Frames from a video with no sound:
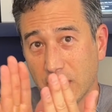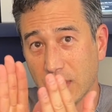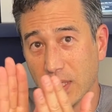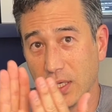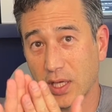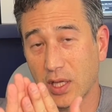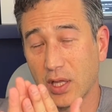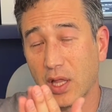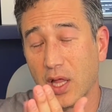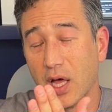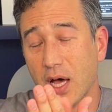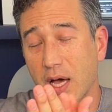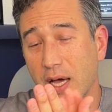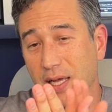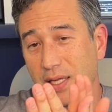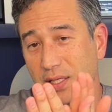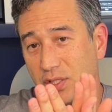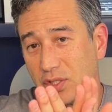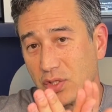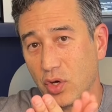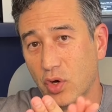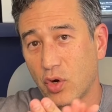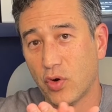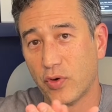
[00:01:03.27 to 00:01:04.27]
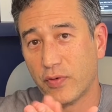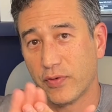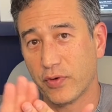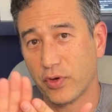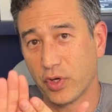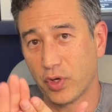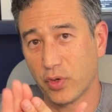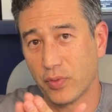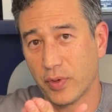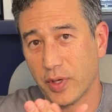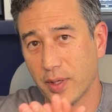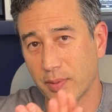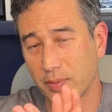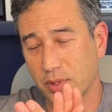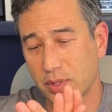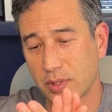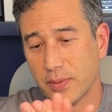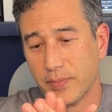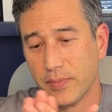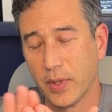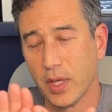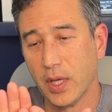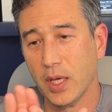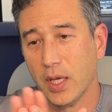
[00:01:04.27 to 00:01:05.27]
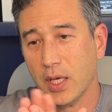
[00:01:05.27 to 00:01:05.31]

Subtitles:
that glides over your ribs.